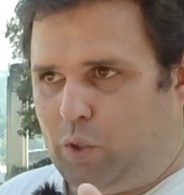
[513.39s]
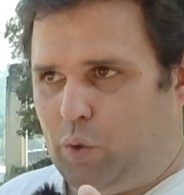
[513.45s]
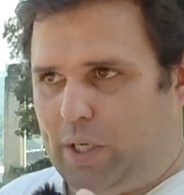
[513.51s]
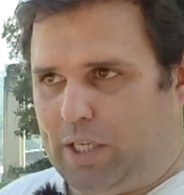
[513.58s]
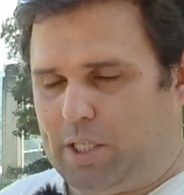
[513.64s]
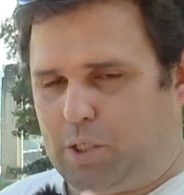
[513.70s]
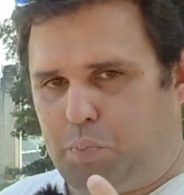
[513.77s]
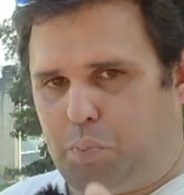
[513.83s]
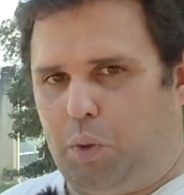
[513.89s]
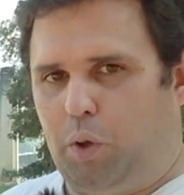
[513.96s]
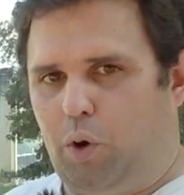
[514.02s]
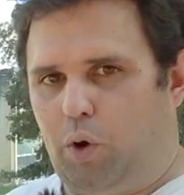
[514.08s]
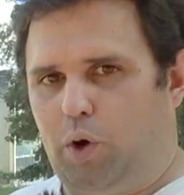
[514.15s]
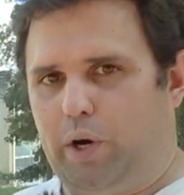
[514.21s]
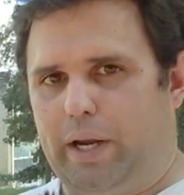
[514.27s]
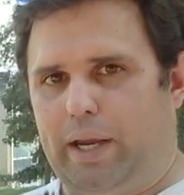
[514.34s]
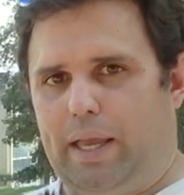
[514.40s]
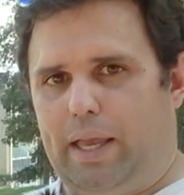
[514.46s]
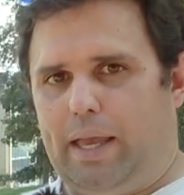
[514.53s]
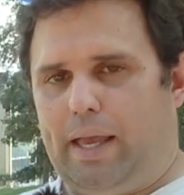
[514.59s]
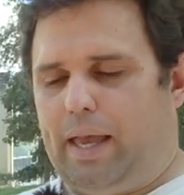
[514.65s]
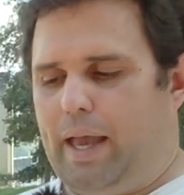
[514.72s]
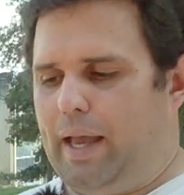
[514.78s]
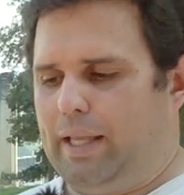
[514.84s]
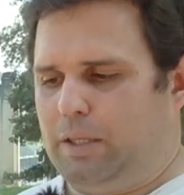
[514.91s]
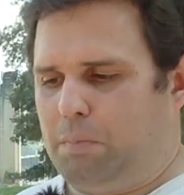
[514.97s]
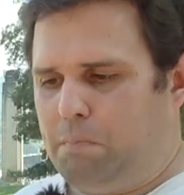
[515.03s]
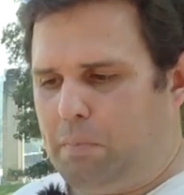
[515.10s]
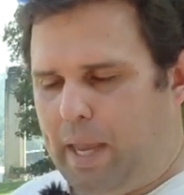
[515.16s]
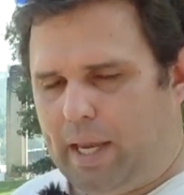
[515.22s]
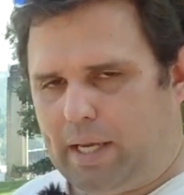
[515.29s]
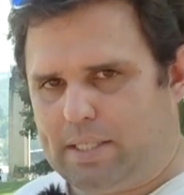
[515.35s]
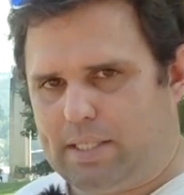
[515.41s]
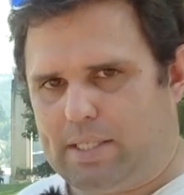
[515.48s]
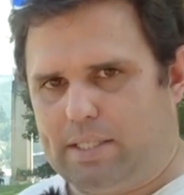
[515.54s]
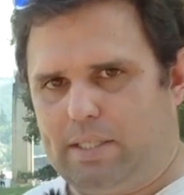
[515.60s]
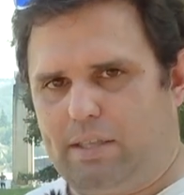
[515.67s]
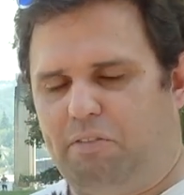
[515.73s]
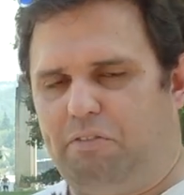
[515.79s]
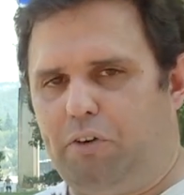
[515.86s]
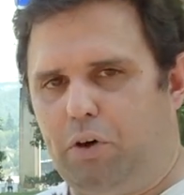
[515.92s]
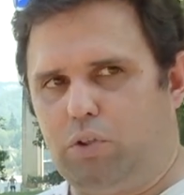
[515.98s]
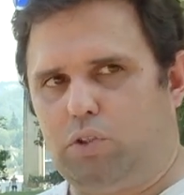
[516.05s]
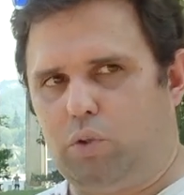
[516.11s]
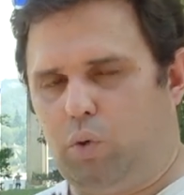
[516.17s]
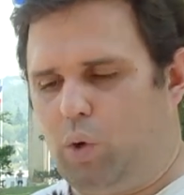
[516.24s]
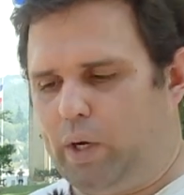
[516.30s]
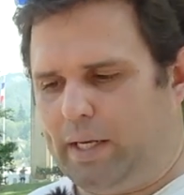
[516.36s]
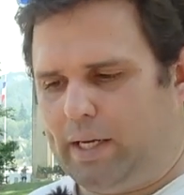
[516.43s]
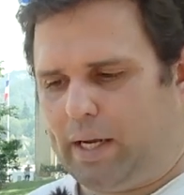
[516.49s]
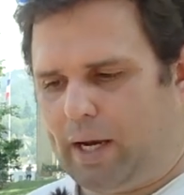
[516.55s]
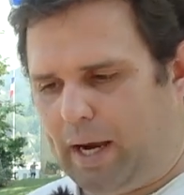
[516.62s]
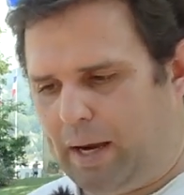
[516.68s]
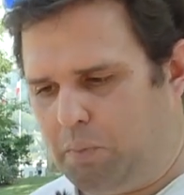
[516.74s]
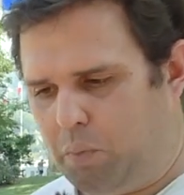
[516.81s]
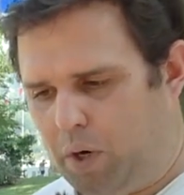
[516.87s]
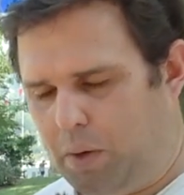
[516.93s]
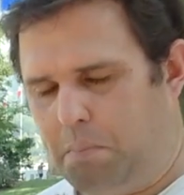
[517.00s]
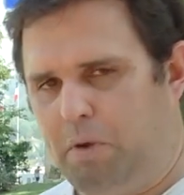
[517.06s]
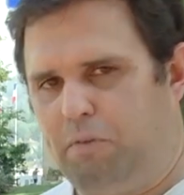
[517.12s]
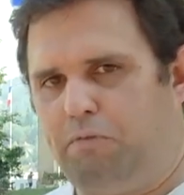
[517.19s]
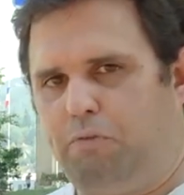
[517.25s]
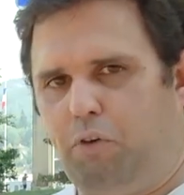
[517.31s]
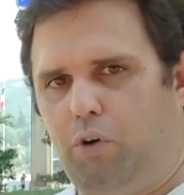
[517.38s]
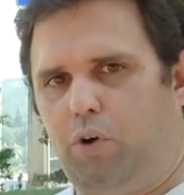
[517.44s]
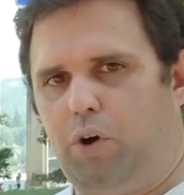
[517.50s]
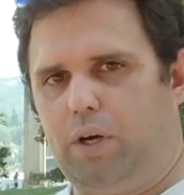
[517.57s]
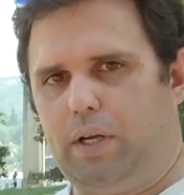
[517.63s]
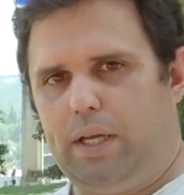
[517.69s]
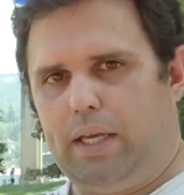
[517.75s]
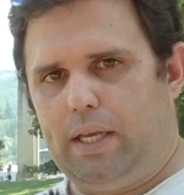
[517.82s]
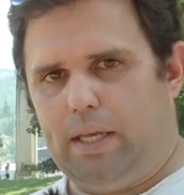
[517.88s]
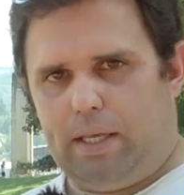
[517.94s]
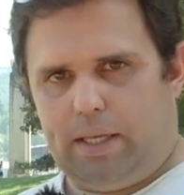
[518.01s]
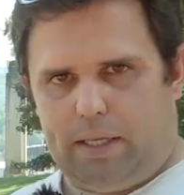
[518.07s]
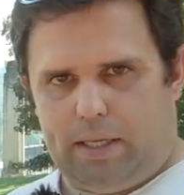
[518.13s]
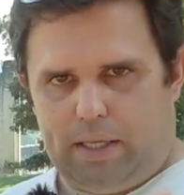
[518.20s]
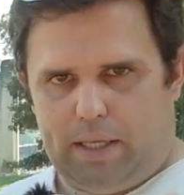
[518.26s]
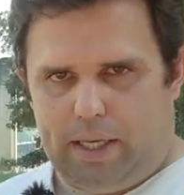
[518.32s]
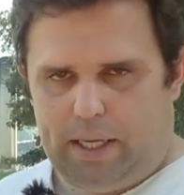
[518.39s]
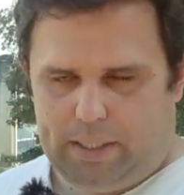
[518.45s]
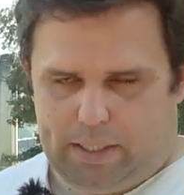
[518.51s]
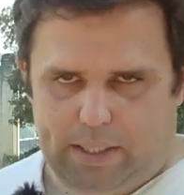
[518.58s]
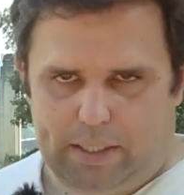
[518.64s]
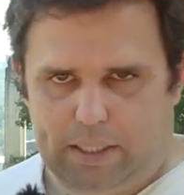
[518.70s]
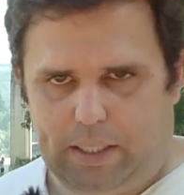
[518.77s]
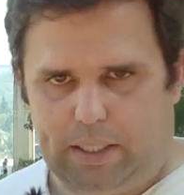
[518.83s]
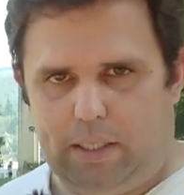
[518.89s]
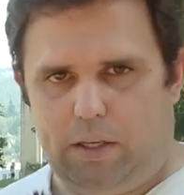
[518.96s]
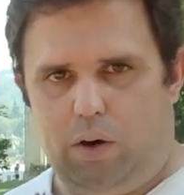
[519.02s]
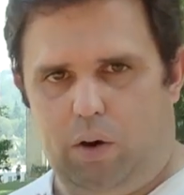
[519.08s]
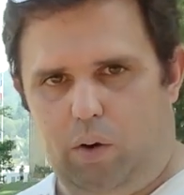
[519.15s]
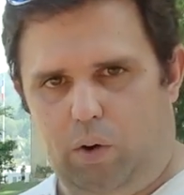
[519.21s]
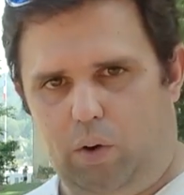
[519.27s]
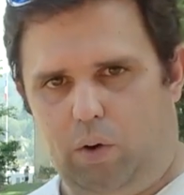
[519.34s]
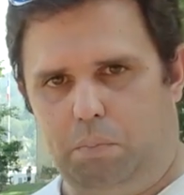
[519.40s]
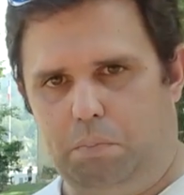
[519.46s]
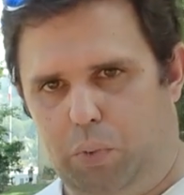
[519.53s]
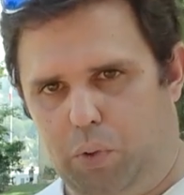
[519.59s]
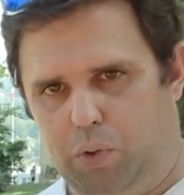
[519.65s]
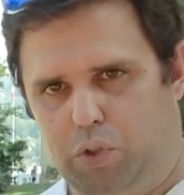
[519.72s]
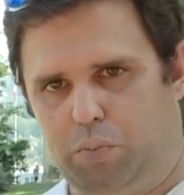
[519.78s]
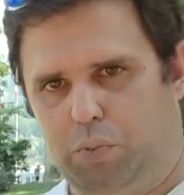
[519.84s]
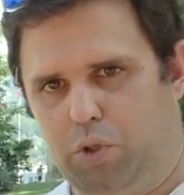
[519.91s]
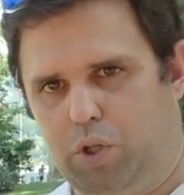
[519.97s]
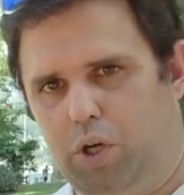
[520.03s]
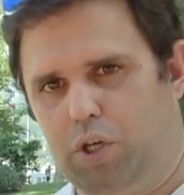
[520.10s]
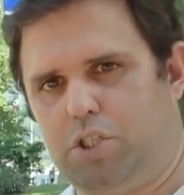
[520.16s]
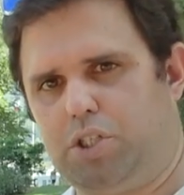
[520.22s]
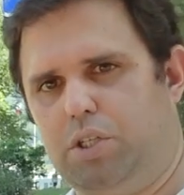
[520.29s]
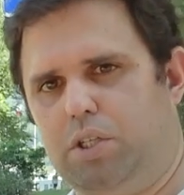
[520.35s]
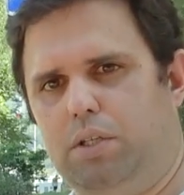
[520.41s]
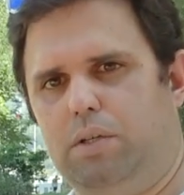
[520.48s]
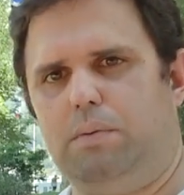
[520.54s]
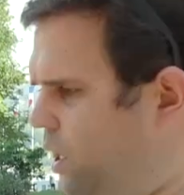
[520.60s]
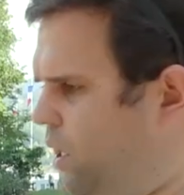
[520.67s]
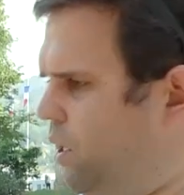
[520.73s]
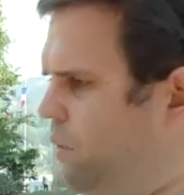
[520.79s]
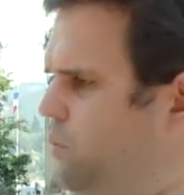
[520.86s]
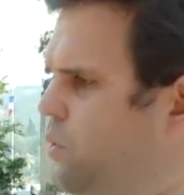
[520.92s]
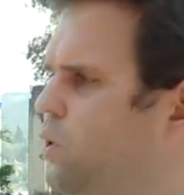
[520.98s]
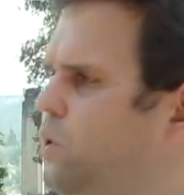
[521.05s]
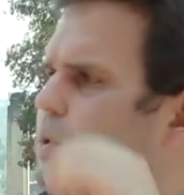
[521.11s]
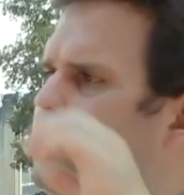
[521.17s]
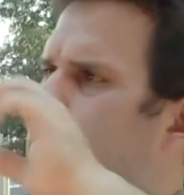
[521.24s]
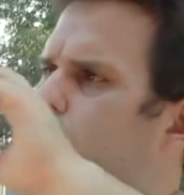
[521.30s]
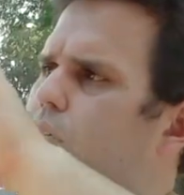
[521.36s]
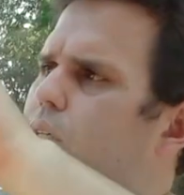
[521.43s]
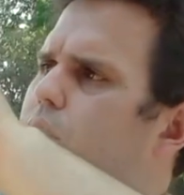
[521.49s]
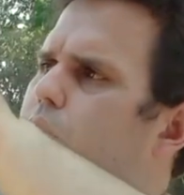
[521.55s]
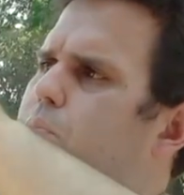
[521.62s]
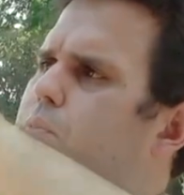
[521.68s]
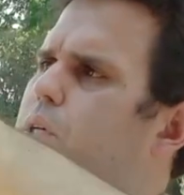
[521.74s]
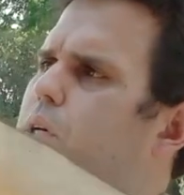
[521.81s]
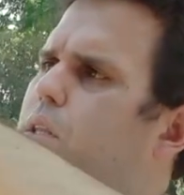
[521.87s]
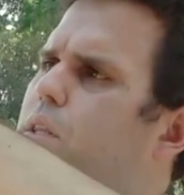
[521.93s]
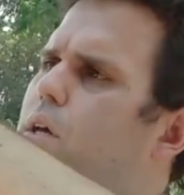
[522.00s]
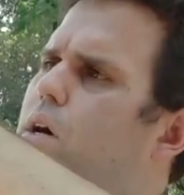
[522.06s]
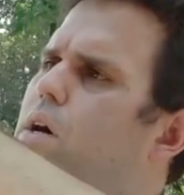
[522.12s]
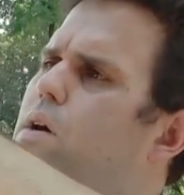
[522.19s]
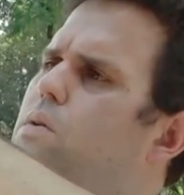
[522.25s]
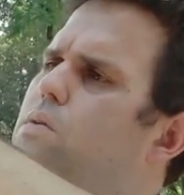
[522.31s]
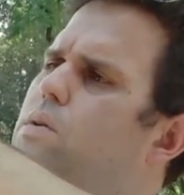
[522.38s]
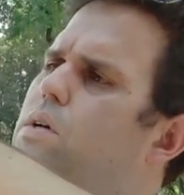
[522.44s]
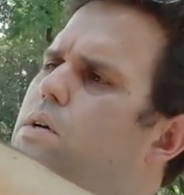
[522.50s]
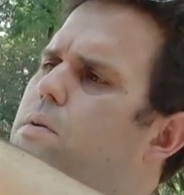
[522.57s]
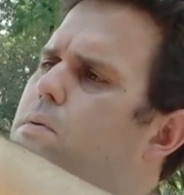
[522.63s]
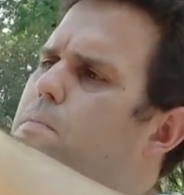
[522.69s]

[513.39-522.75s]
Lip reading: explore at max the photo in camera before editing on post-production. I am holding this upside down,